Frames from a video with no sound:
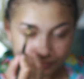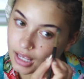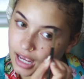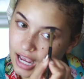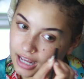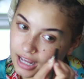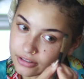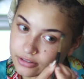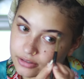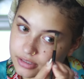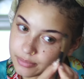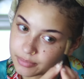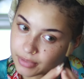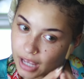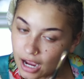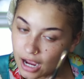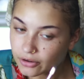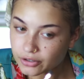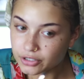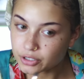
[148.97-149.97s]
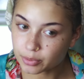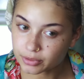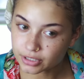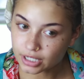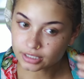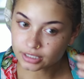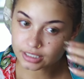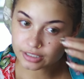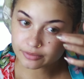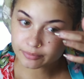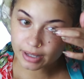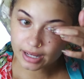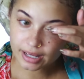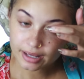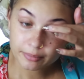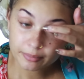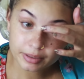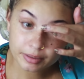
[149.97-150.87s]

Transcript: How you how are you productive, Maya?